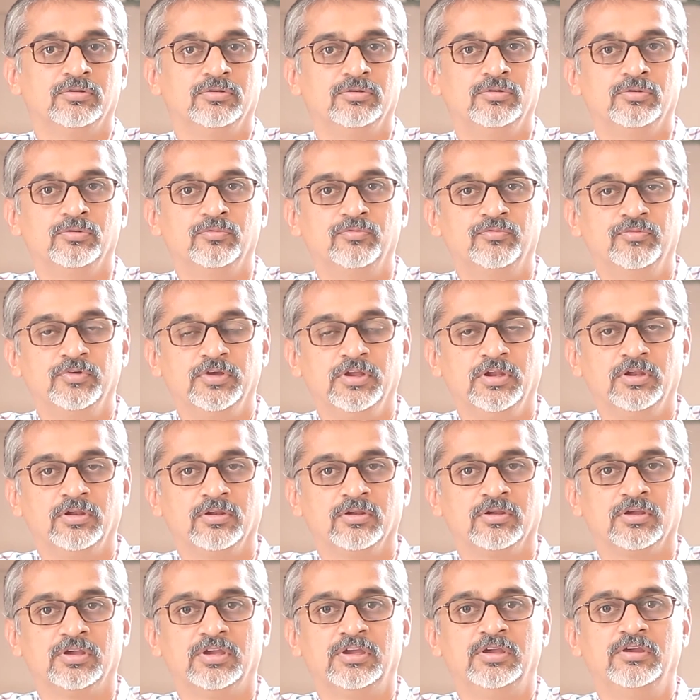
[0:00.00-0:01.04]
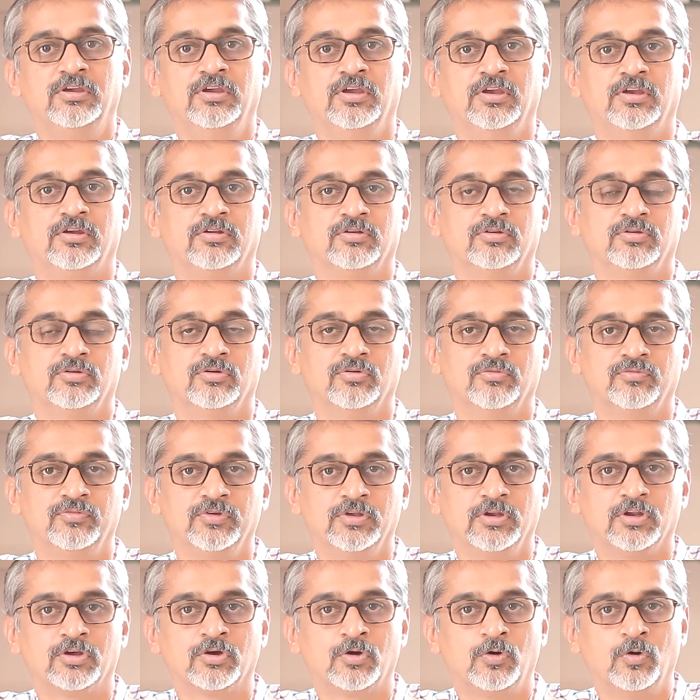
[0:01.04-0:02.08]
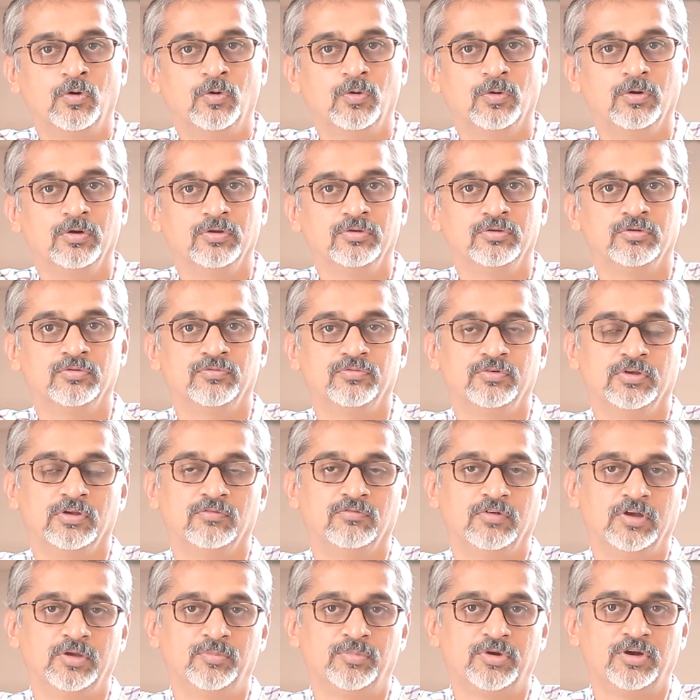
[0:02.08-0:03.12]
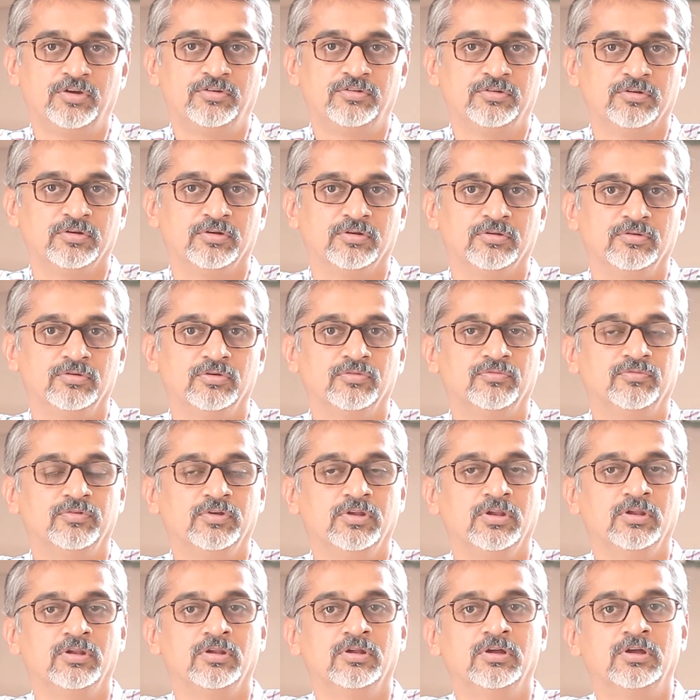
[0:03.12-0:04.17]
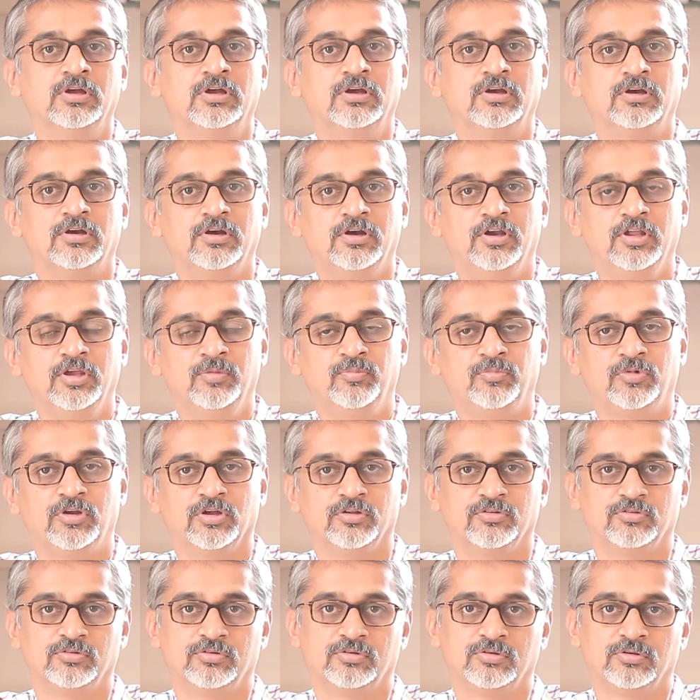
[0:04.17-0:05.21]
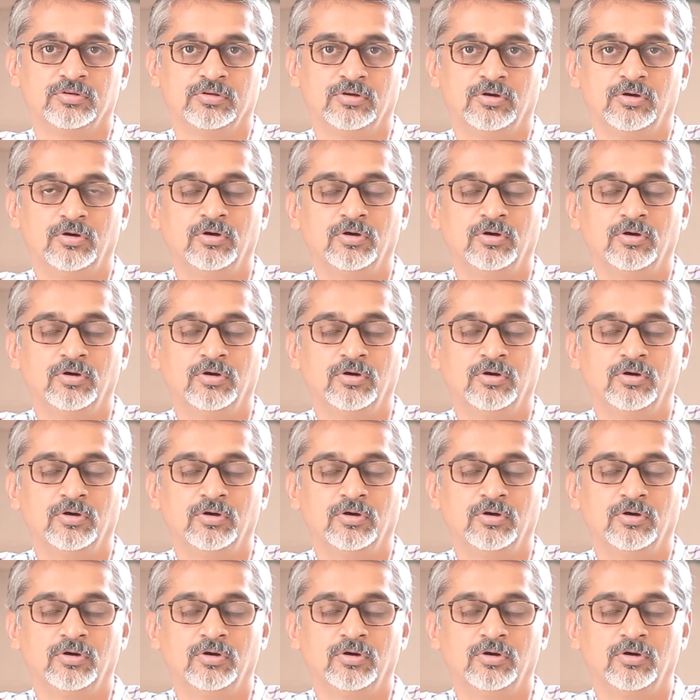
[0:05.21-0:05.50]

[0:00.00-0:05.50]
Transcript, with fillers: You feel heat, you feel cold, you feel vibration, you feel deep touch.